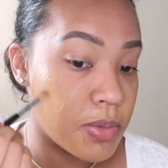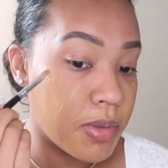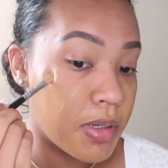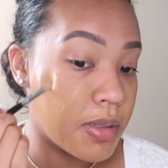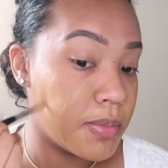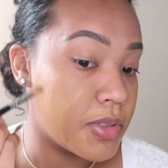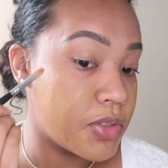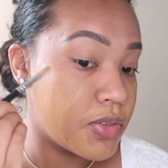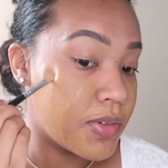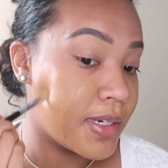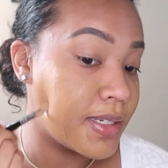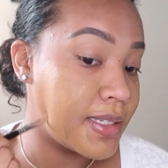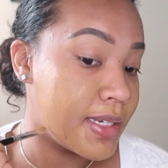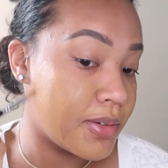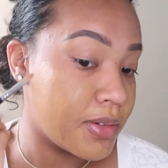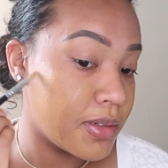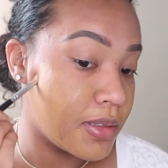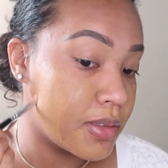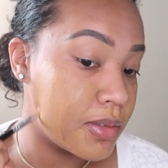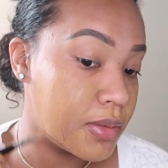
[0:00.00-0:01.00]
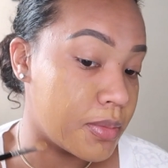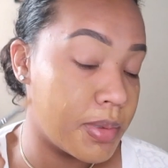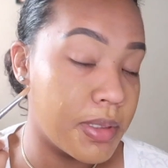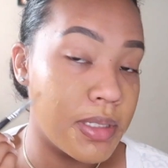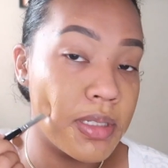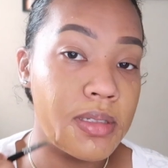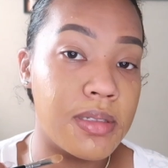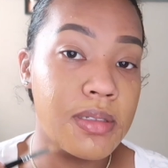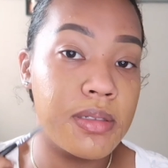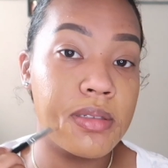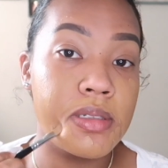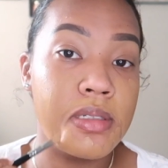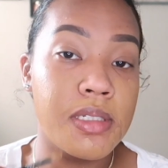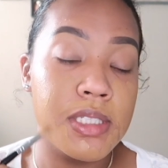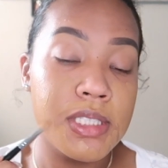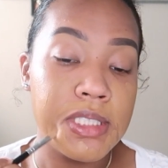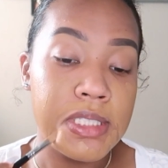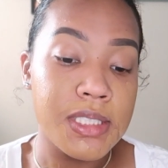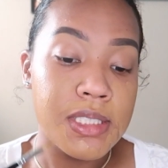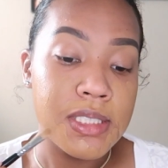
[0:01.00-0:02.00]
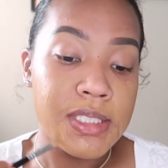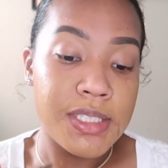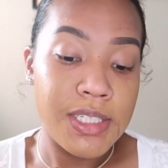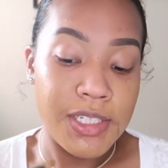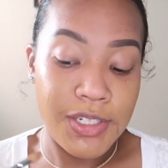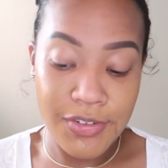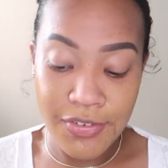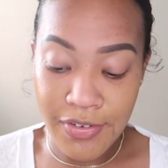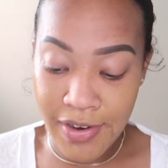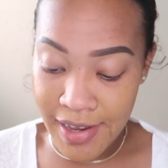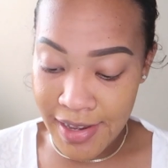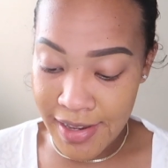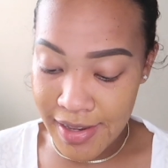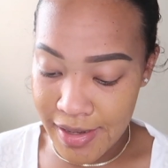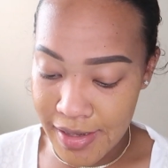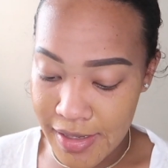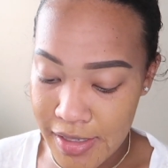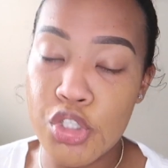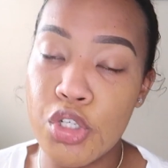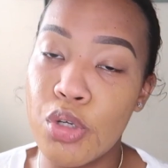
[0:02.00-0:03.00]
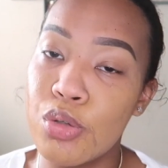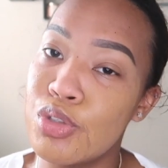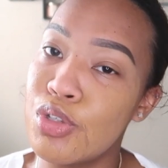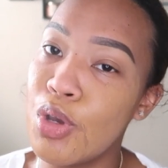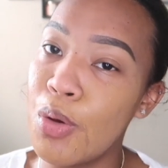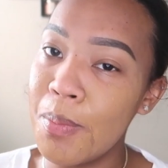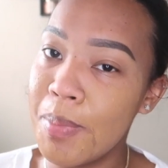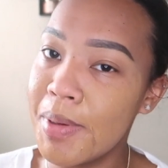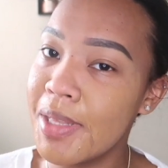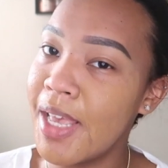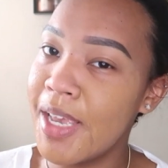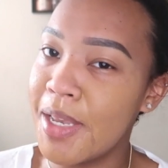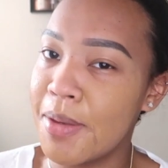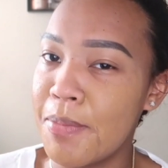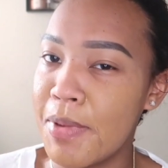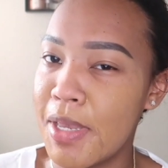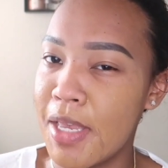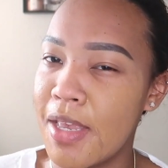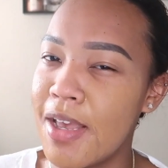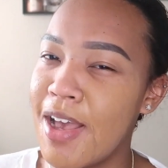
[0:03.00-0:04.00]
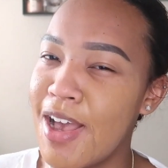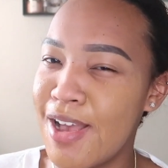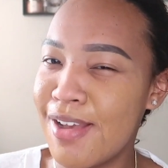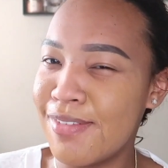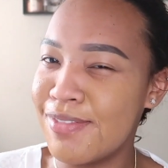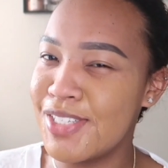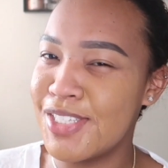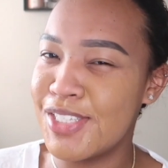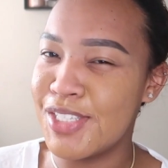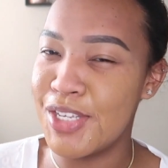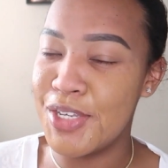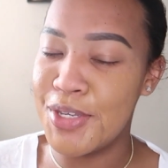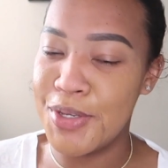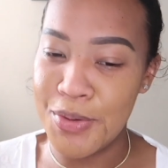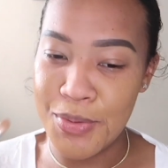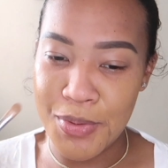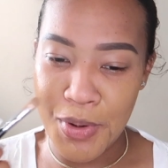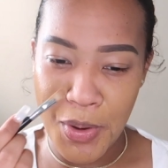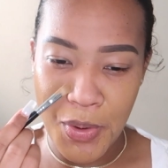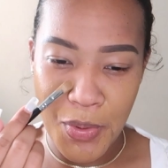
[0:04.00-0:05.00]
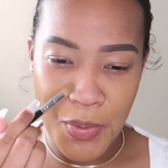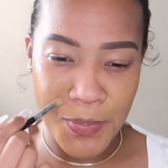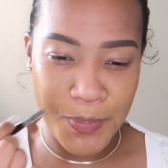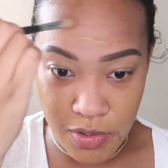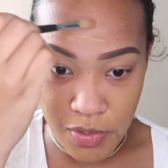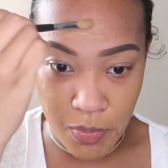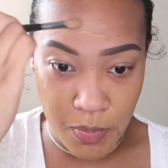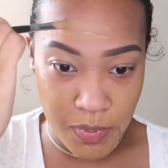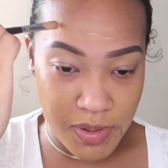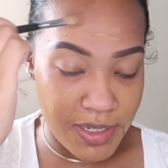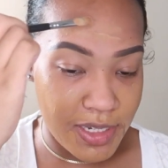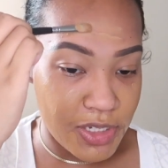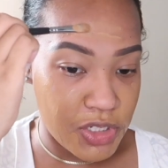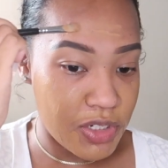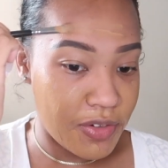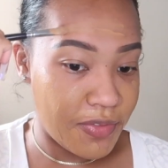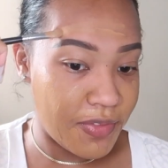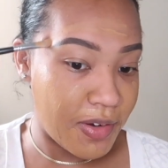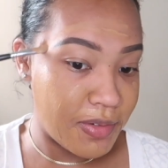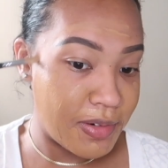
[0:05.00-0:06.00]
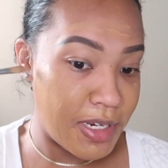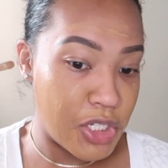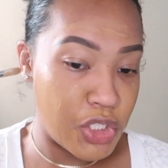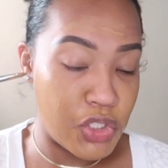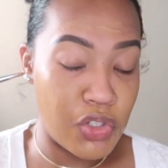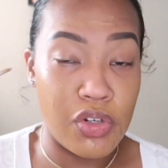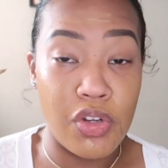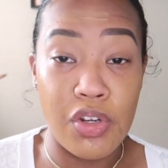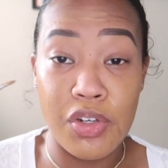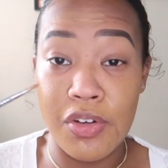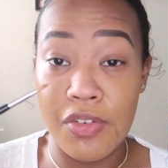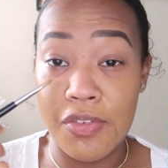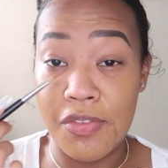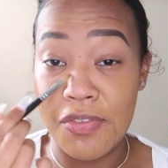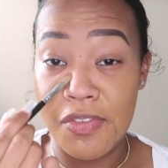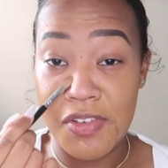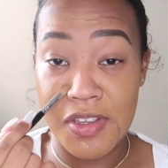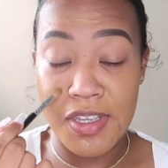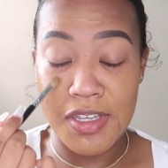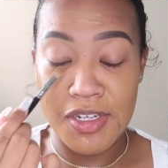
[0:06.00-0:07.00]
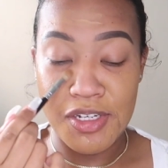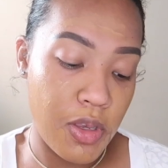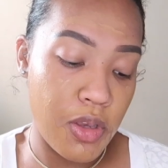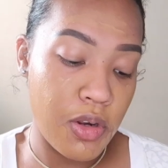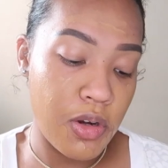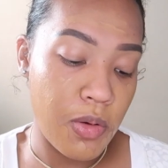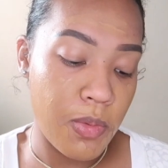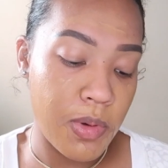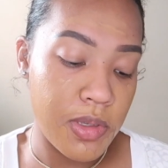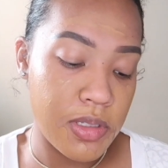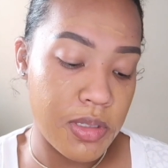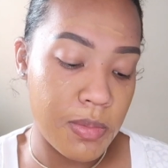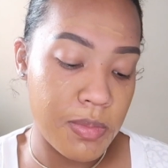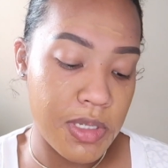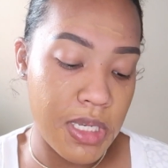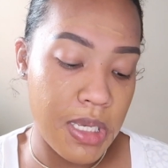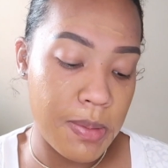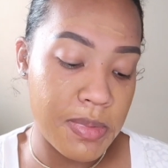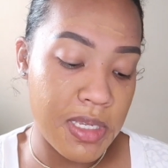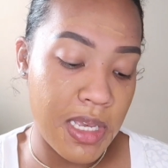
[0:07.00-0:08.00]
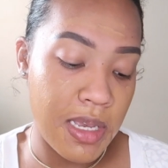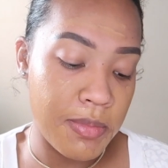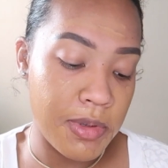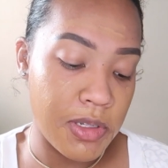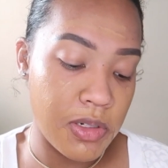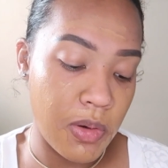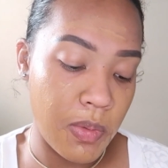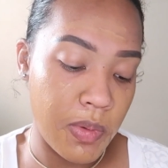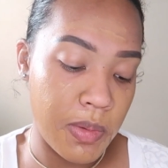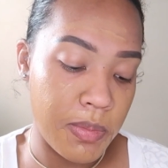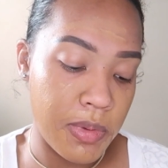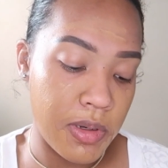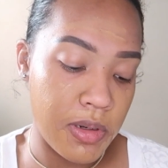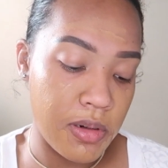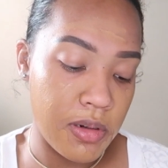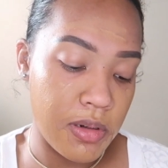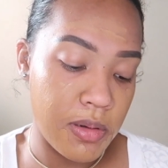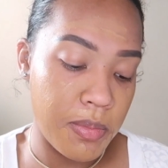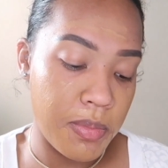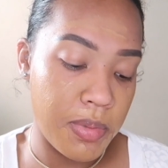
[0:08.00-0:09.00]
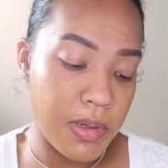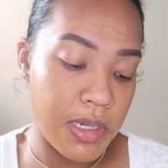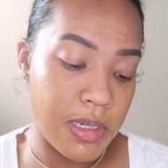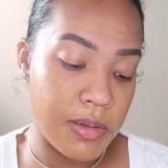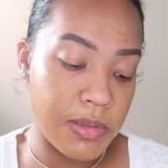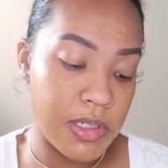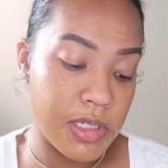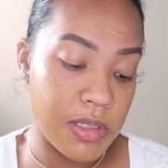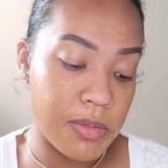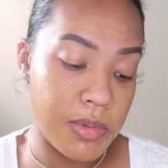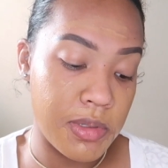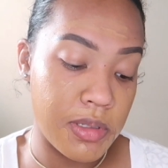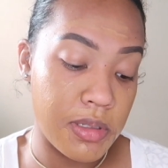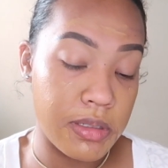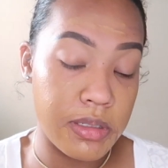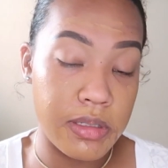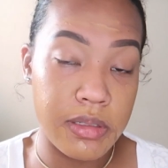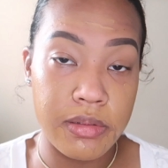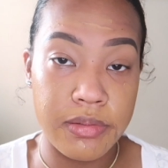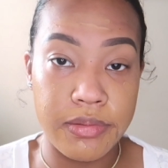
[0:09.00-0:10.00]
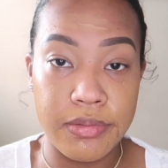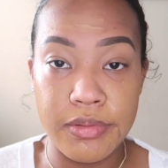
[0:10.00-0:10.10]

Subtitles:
probably dried down a little bit. Great. So don't be like me. Obviously, you know, you don't want to get your foundation on your fit. You know what? Sometimes I be knowing better, but I'll just be like,